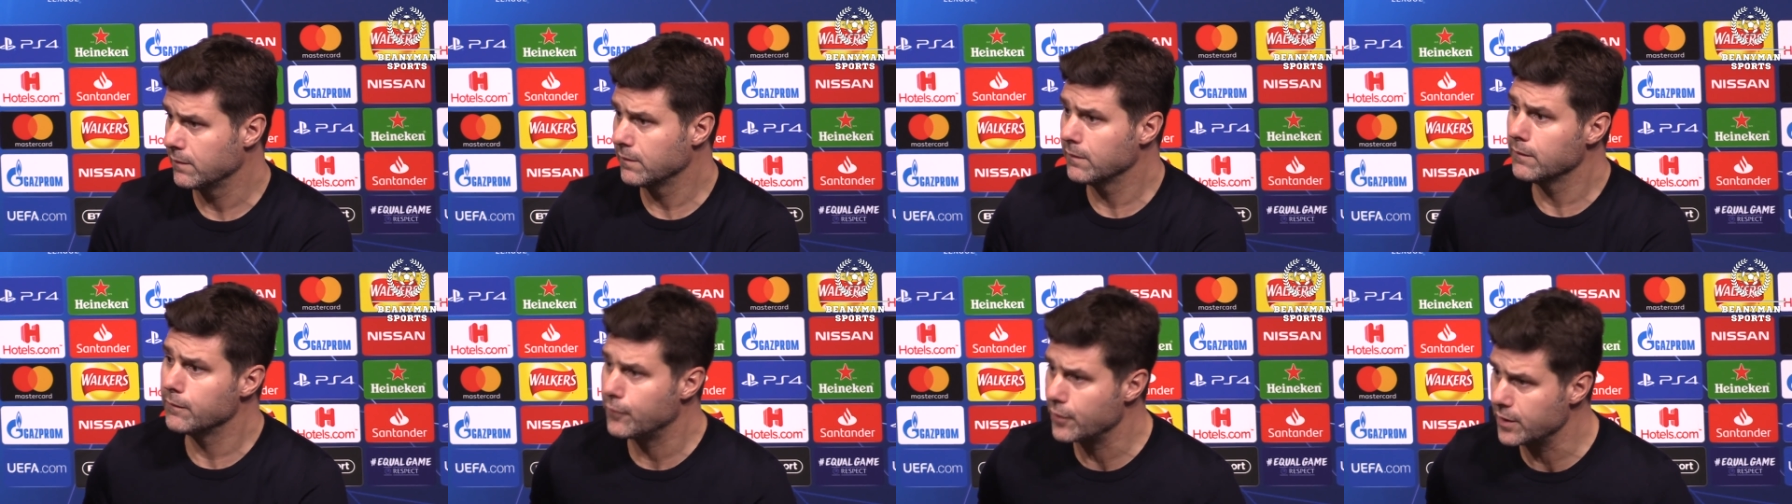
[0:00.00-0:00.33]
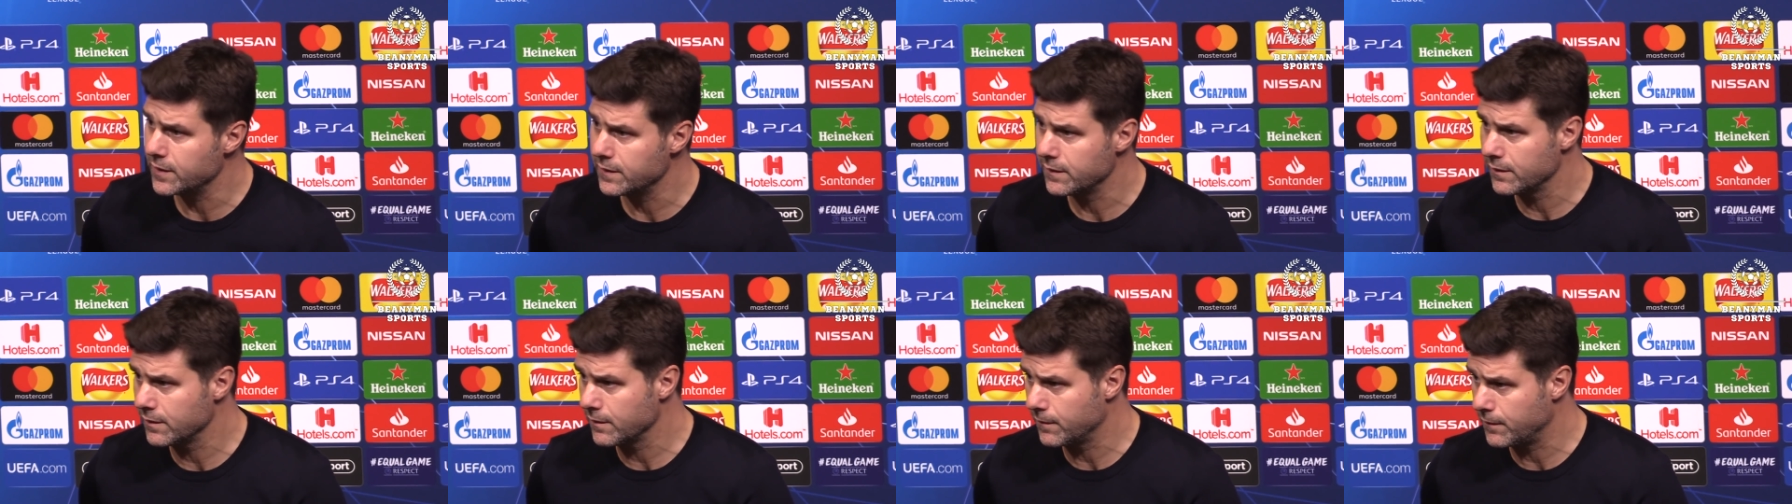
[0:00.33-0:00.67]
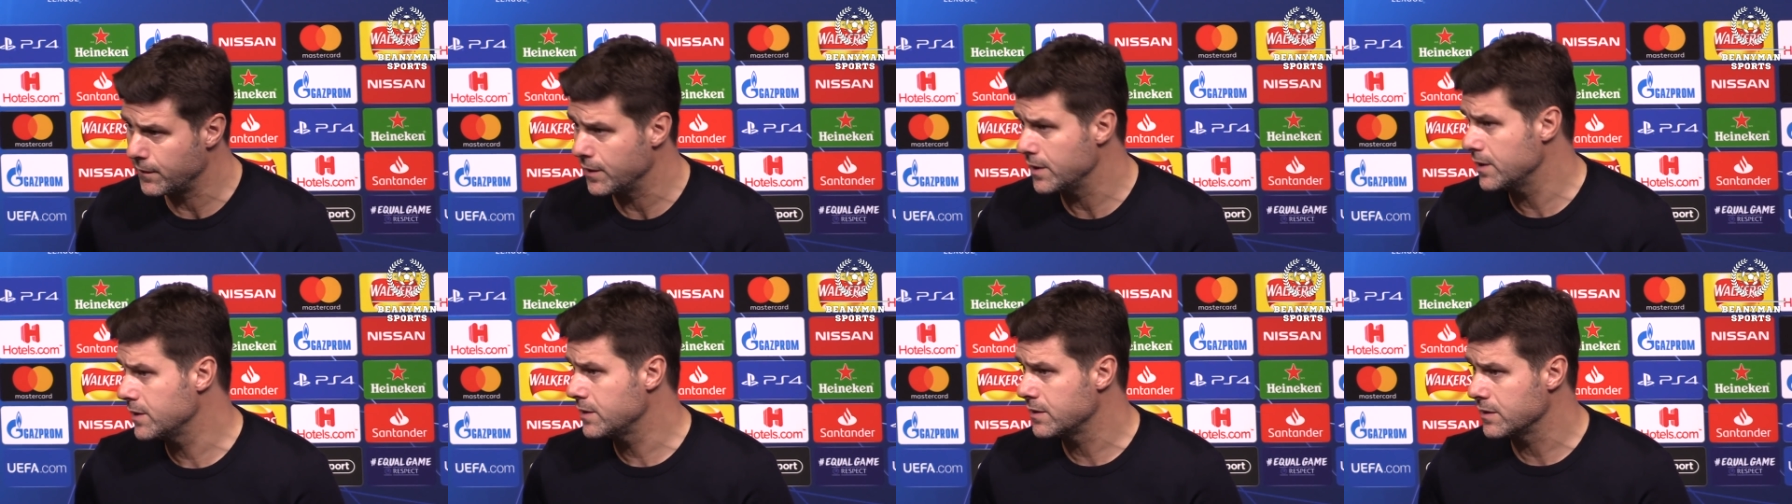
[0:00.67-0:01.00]
fresh,
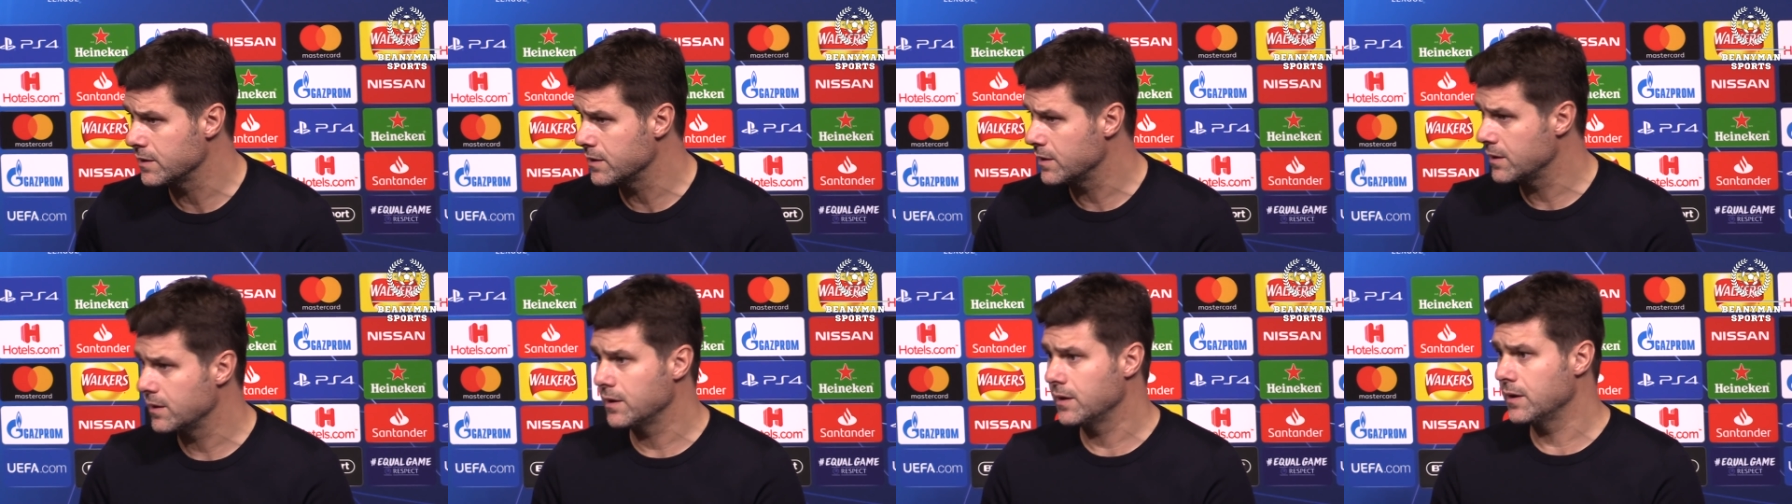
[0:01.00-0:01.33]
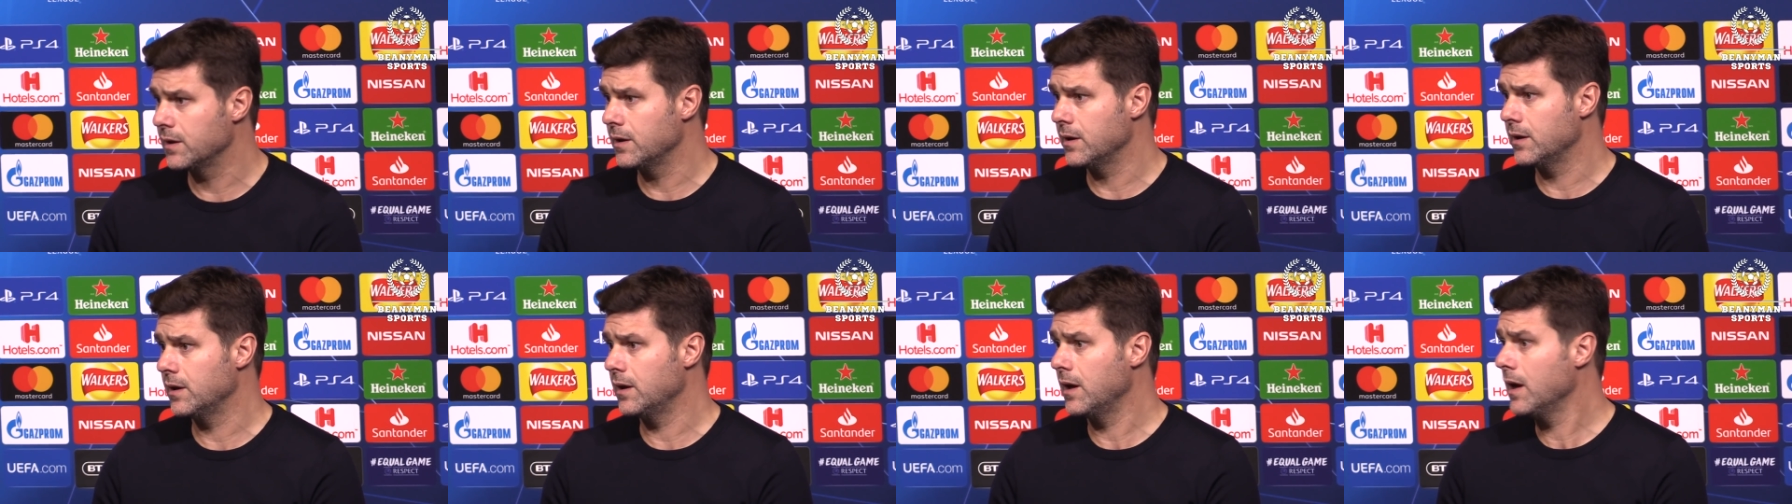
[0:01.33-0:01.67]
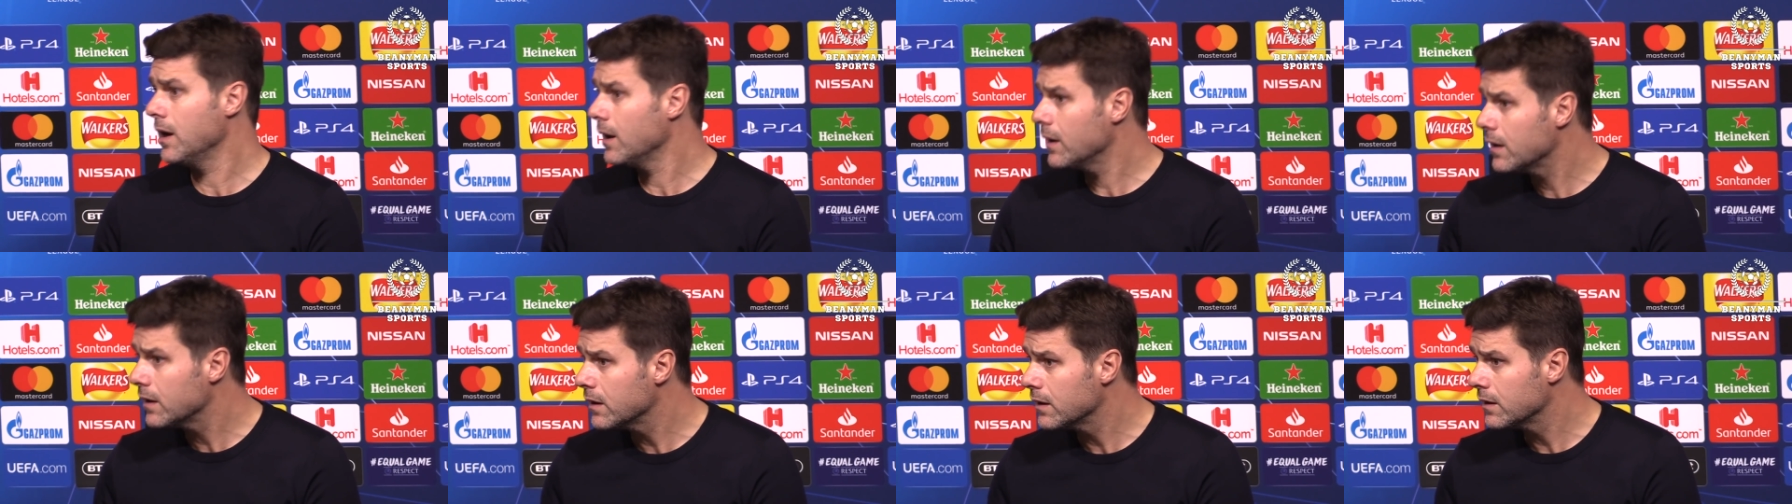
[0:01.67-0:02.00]
fresh uh,
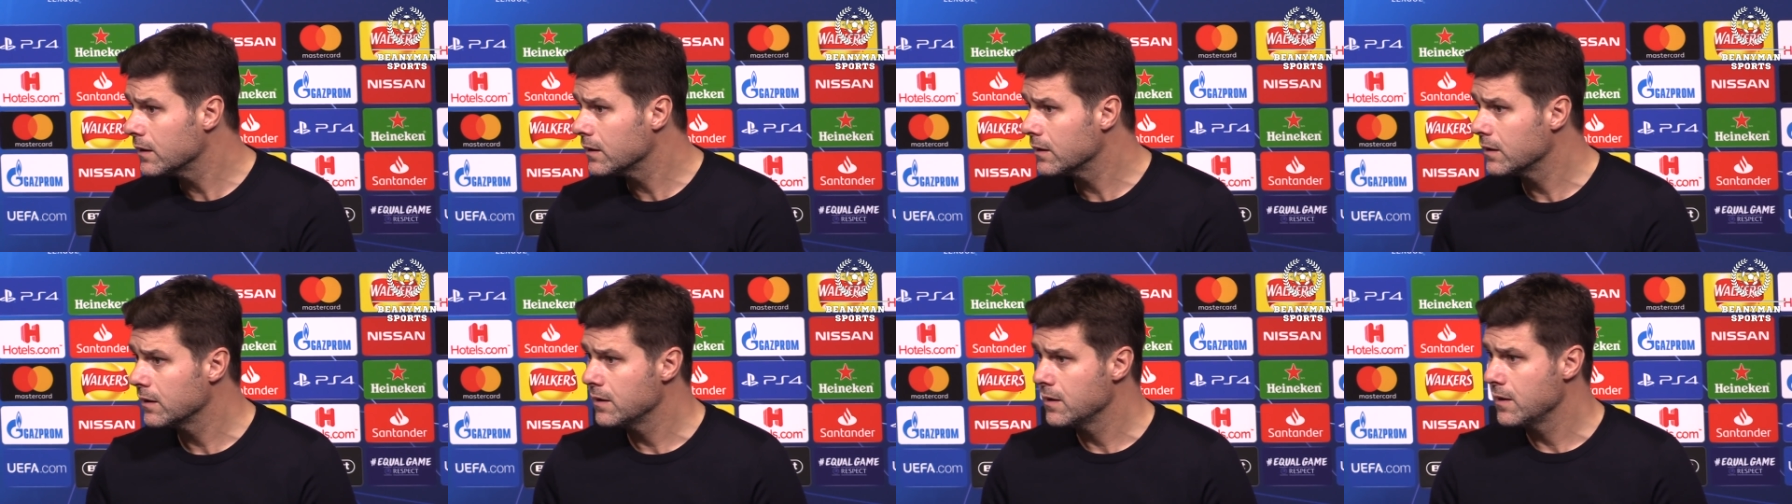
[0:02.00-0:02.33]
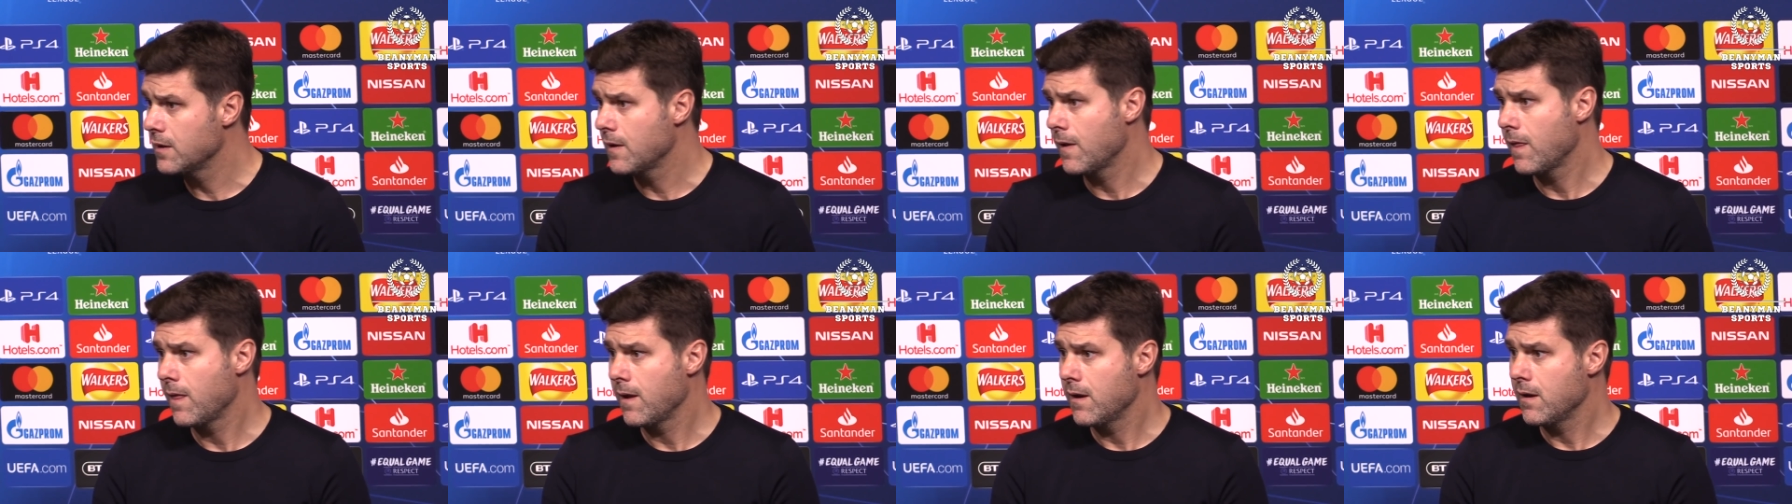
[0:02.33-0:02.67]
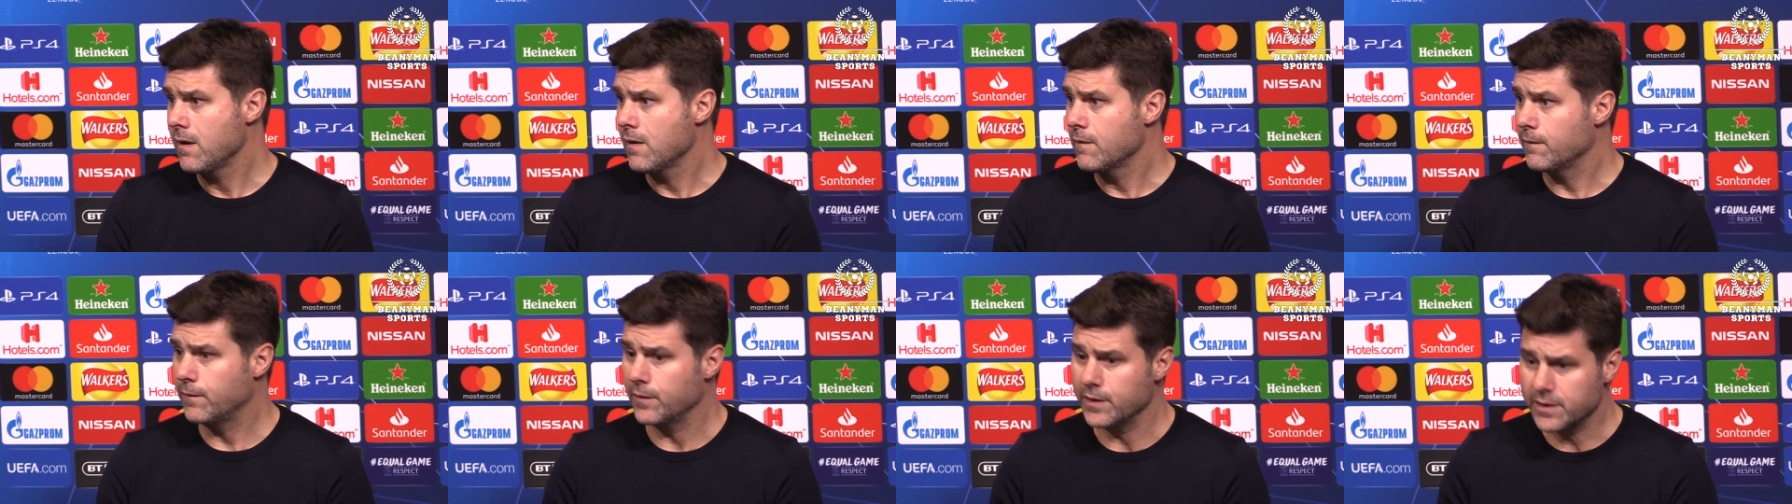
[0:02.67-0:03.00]
leg,
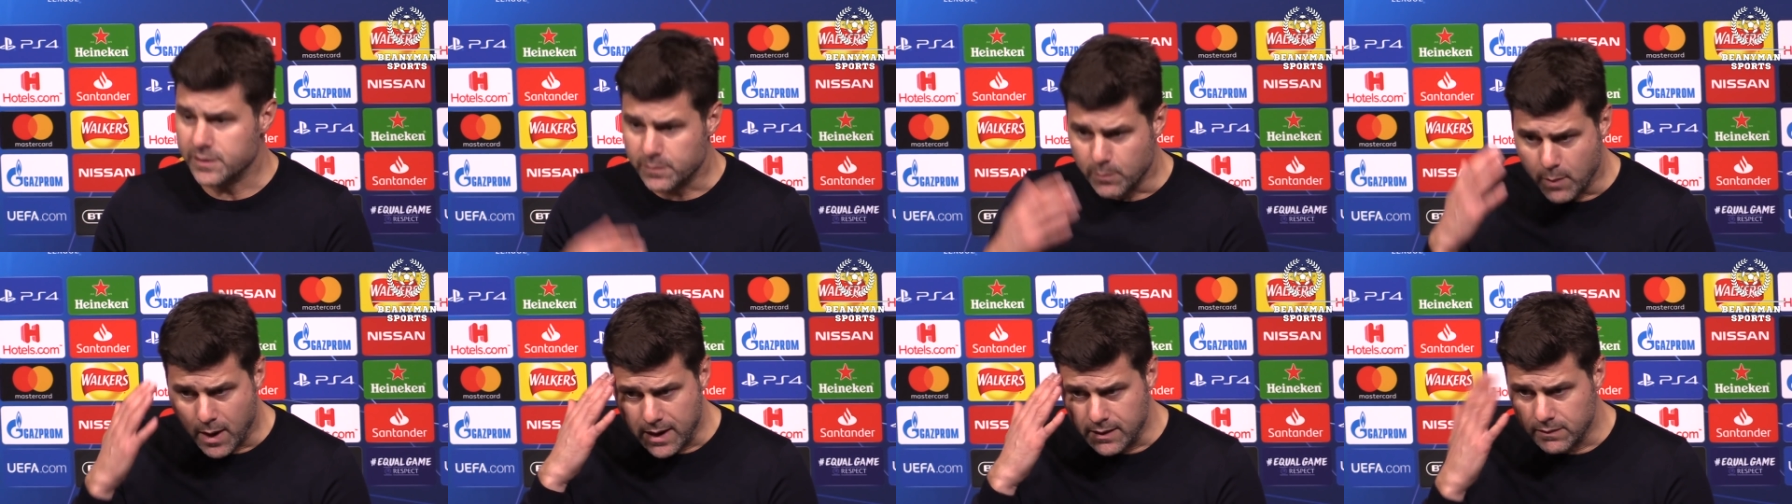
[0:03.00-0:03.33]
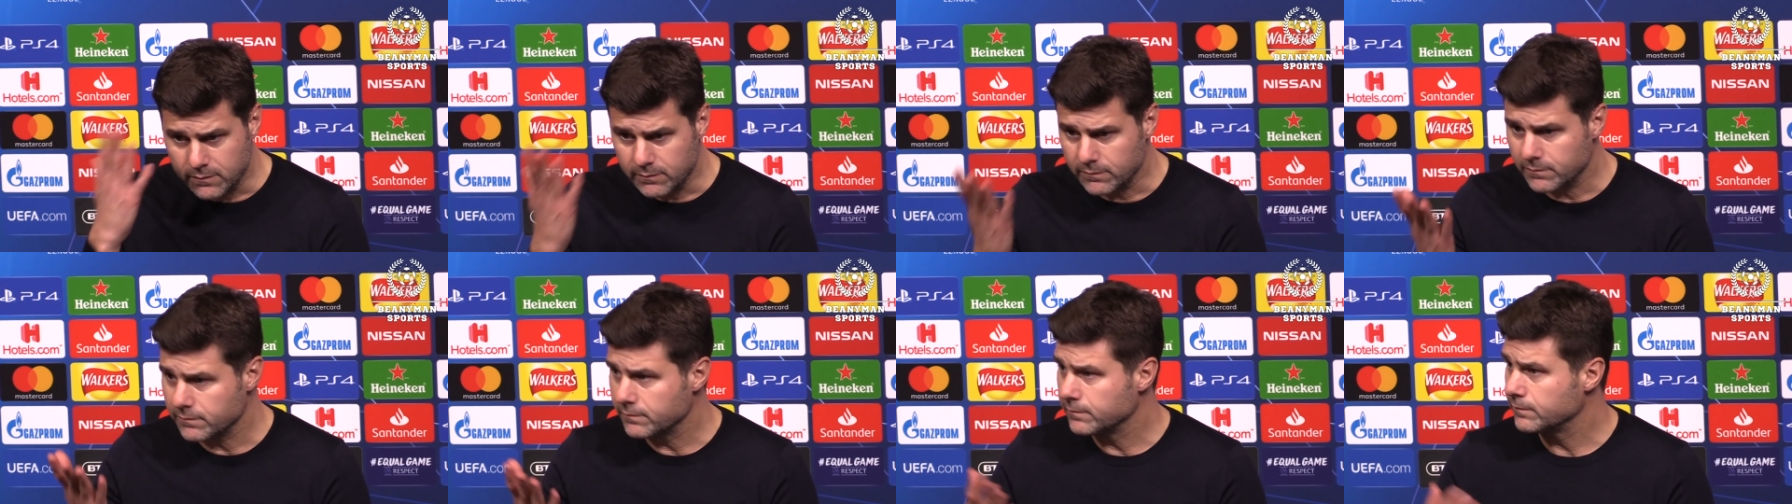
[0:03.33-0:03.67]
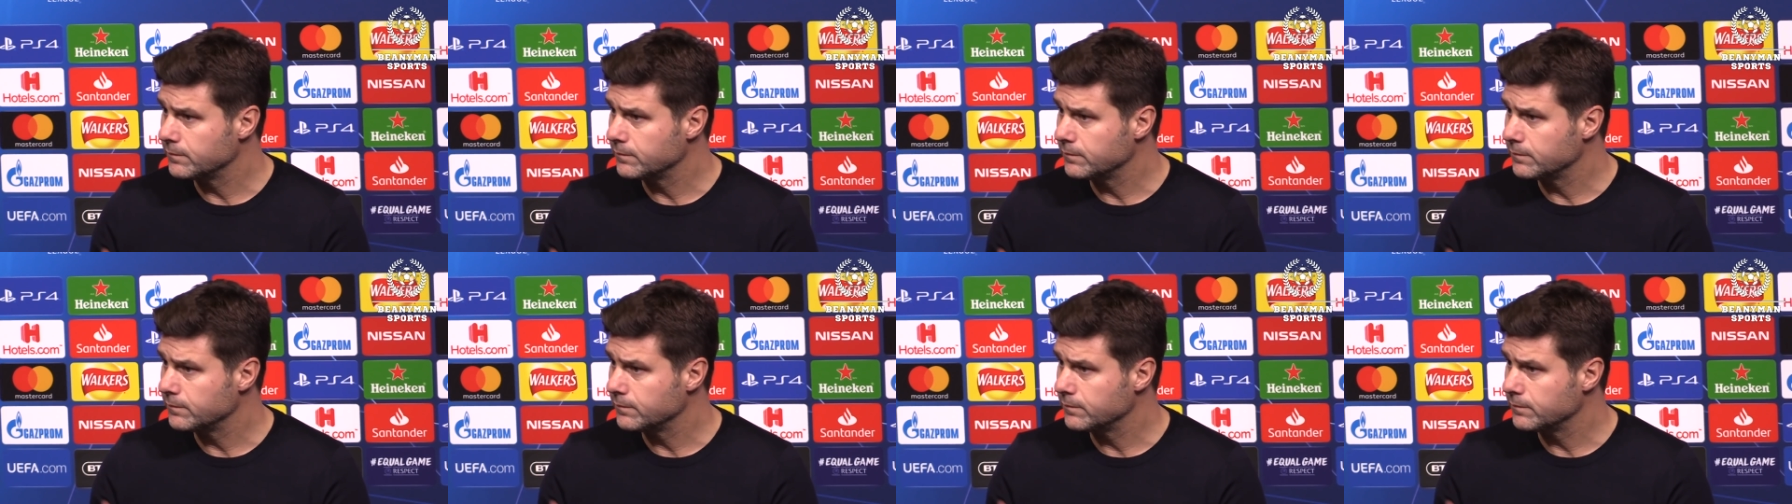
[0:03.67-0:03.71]
fresh mind,